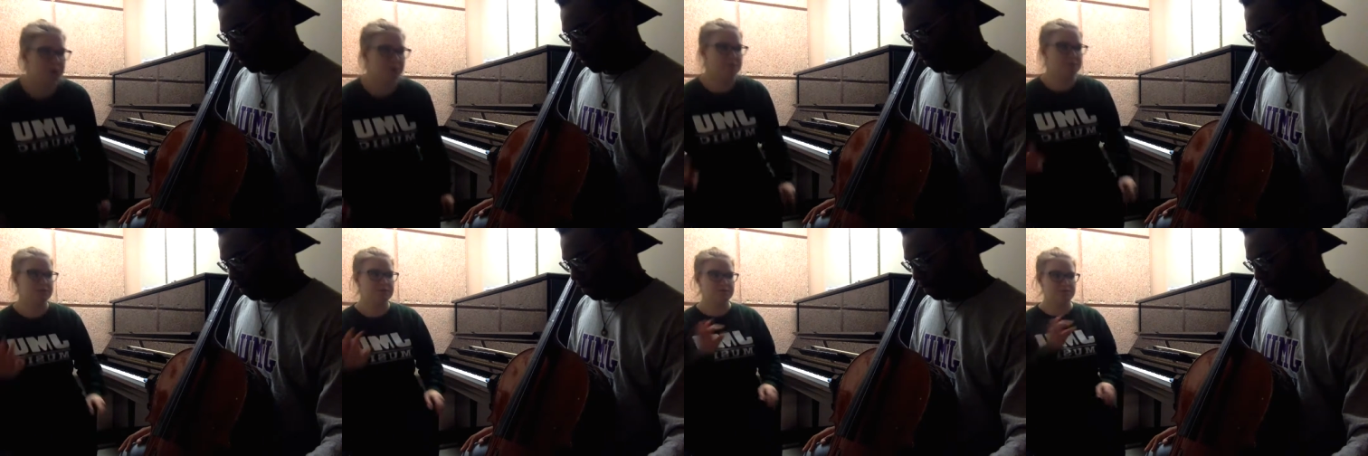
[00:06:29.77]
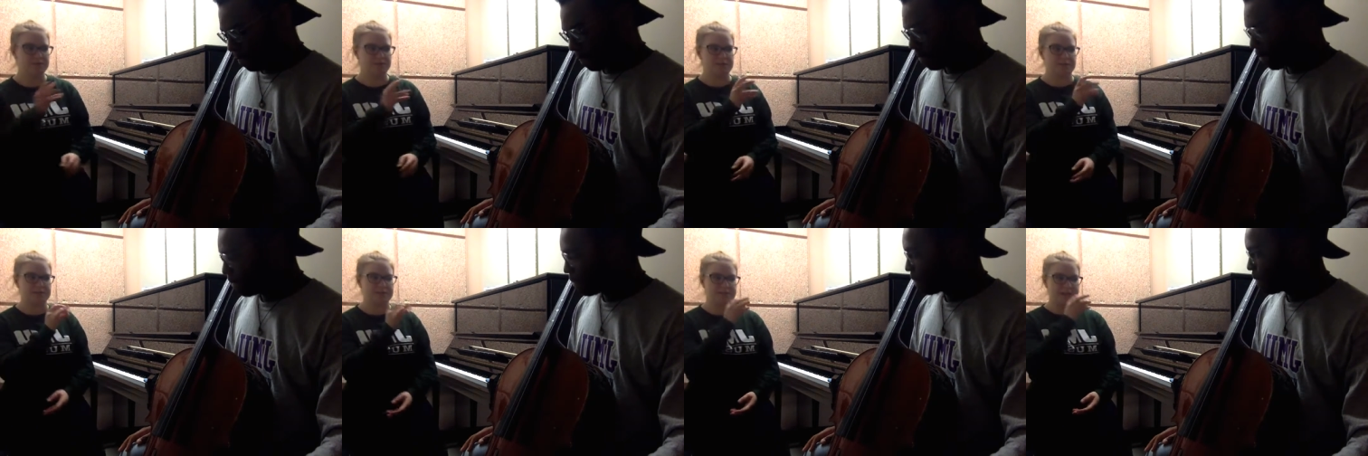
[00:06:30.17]
notes
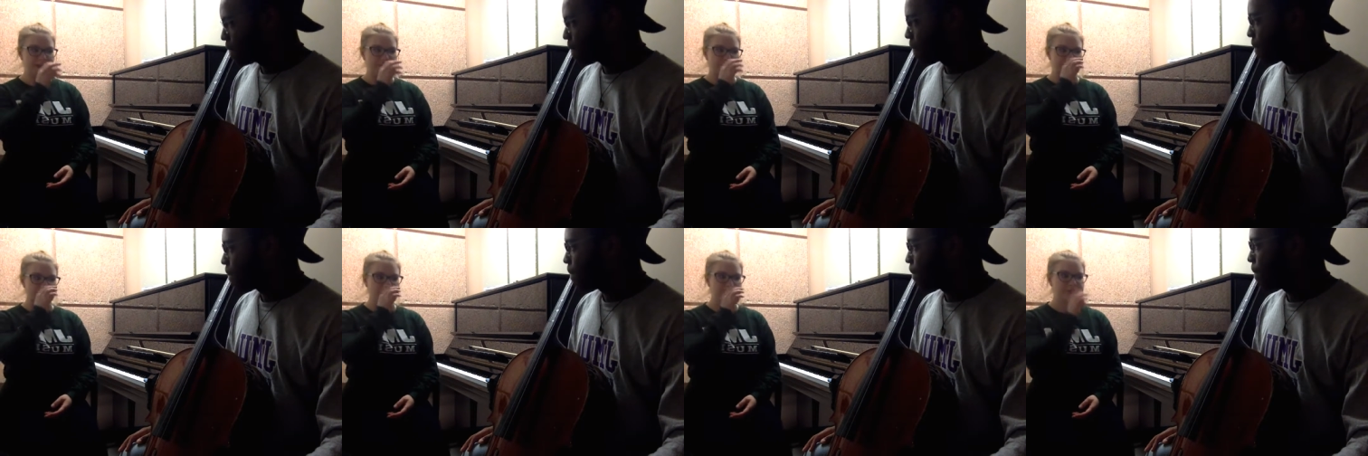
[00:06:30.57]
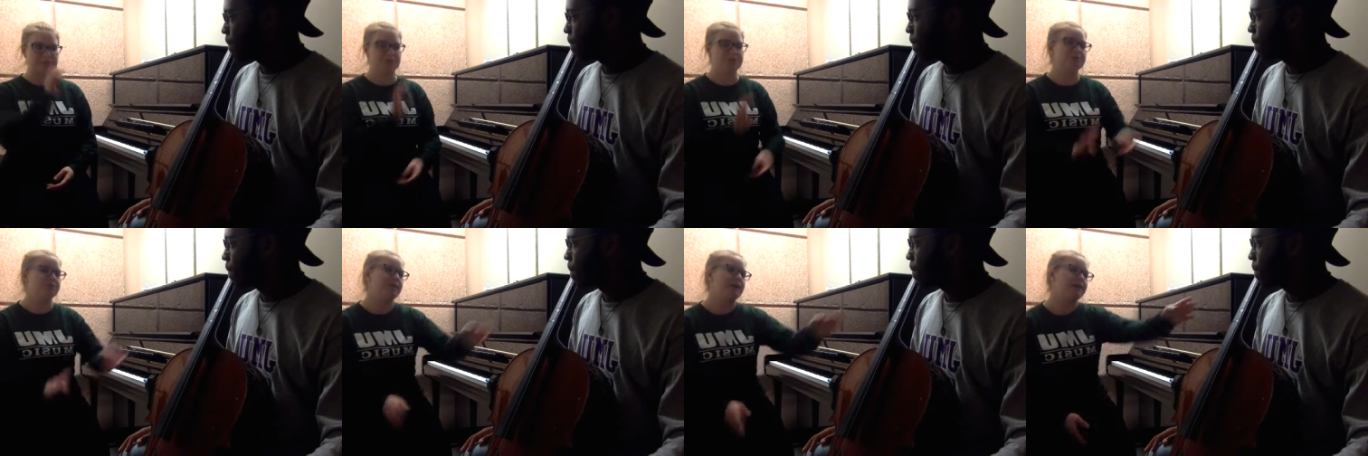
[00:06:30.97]
for the scale that we're going to
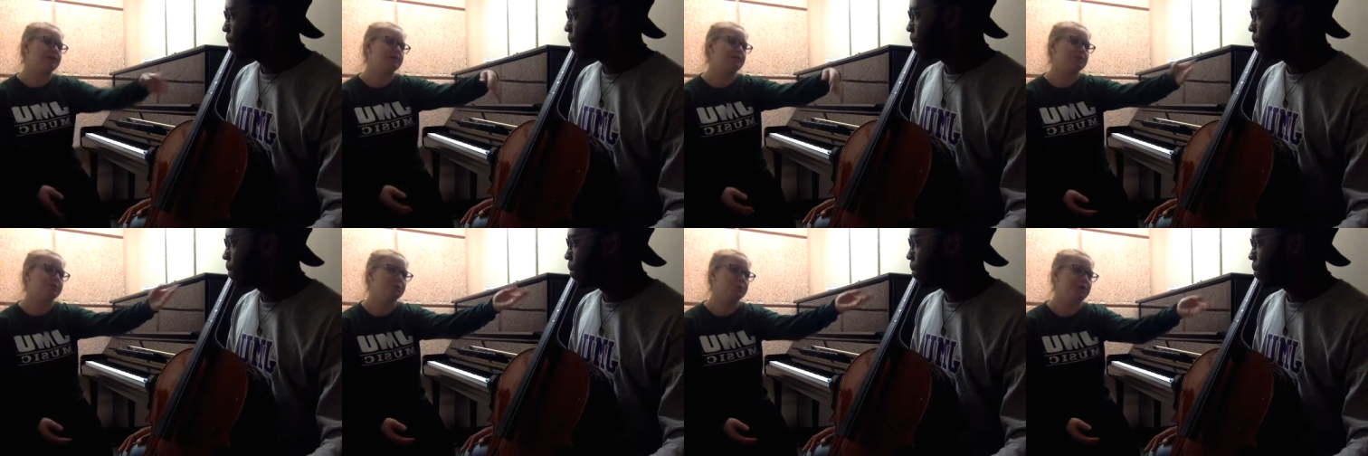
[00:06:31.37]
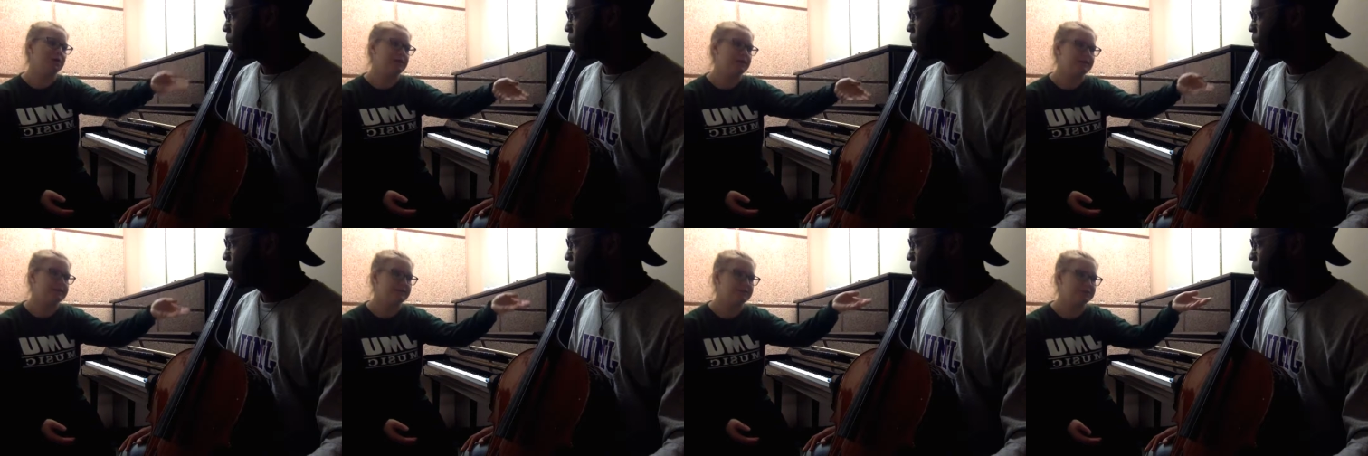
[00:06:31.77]
do, and we're
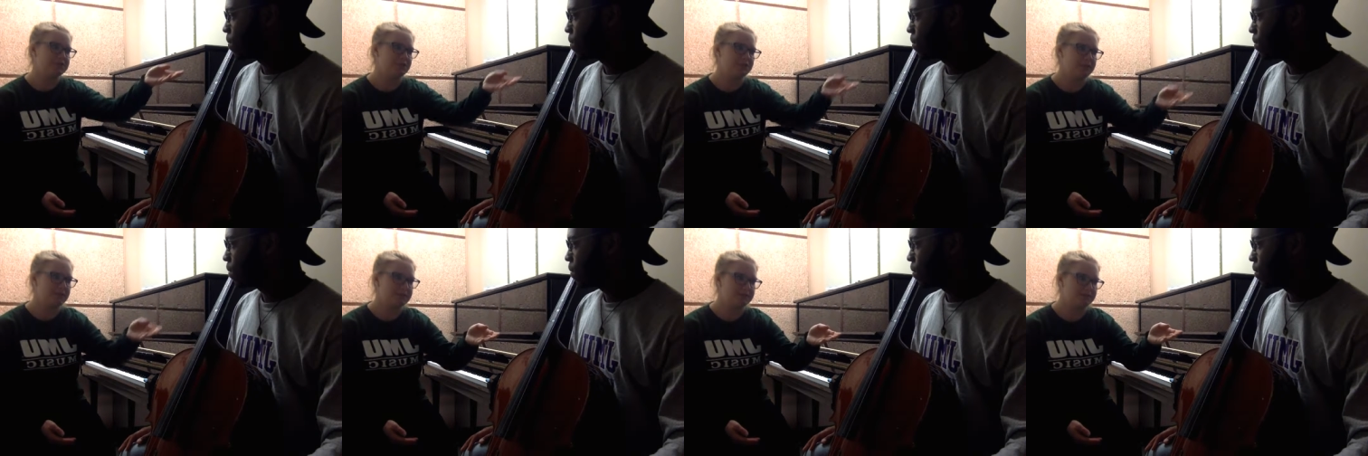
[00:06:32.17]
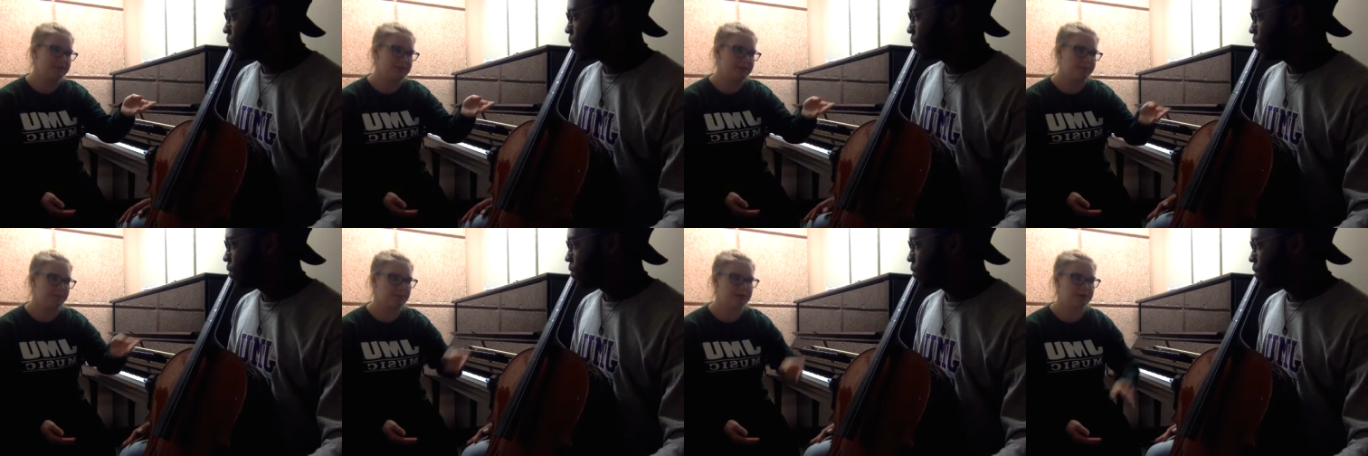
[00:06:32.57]
lucky that this cello has
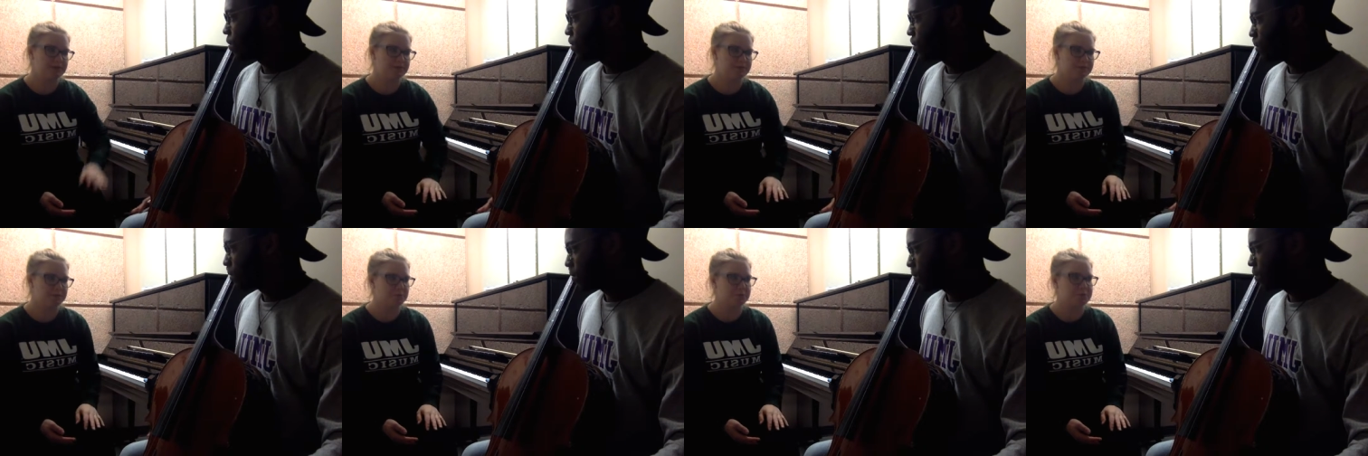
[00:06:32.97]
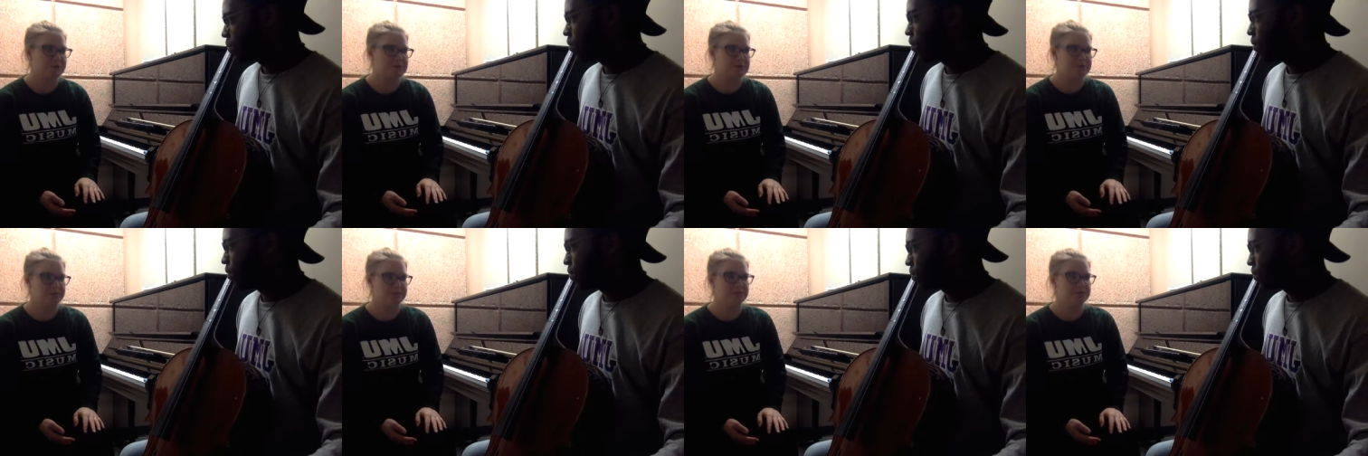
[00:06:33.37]
tape on it, so it'll be
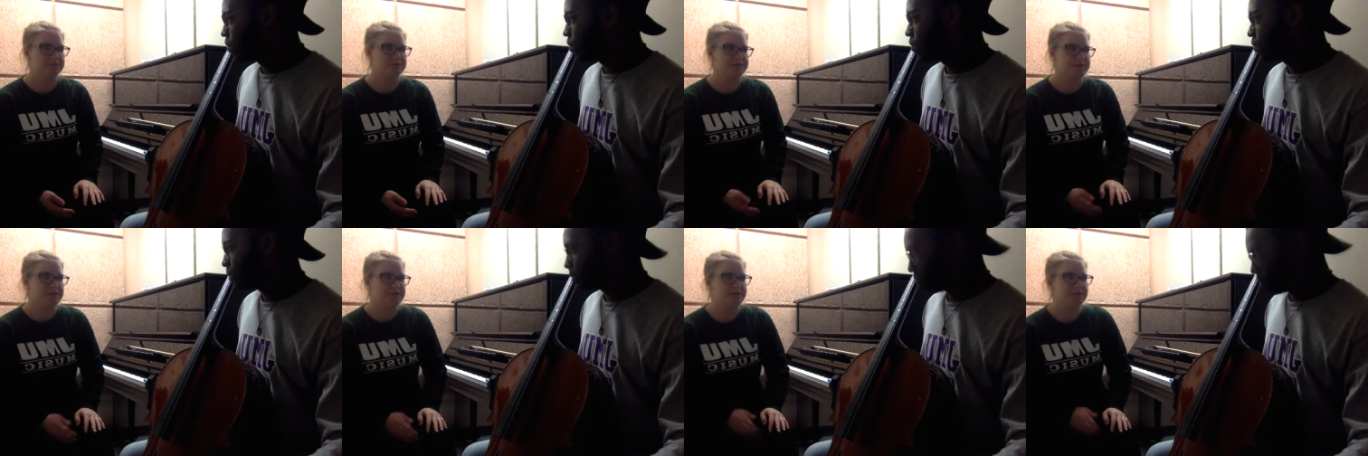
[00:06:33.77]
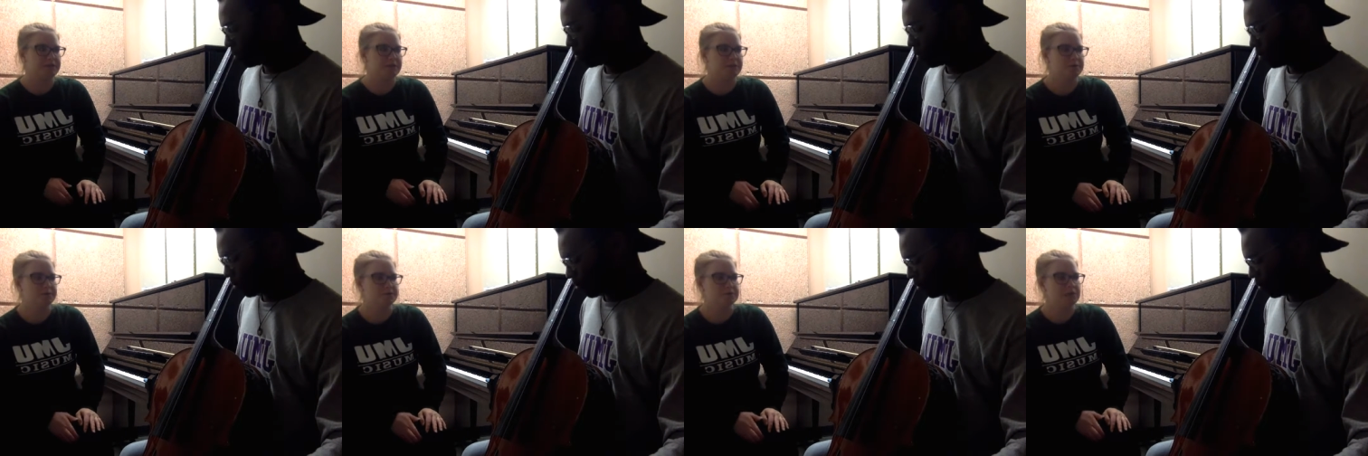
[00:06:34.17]
easier to find the
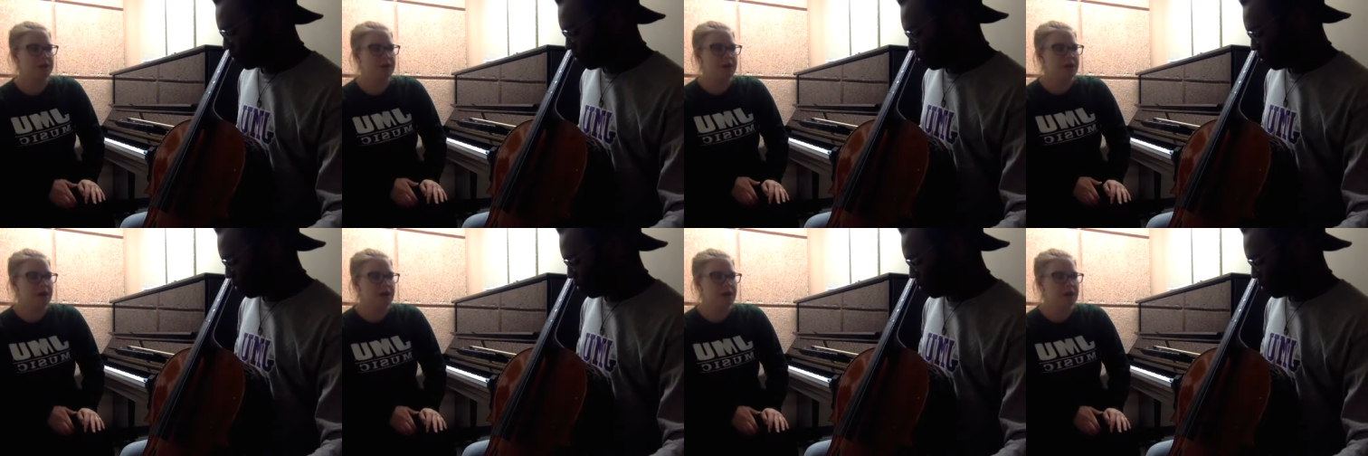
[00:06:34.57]
notes.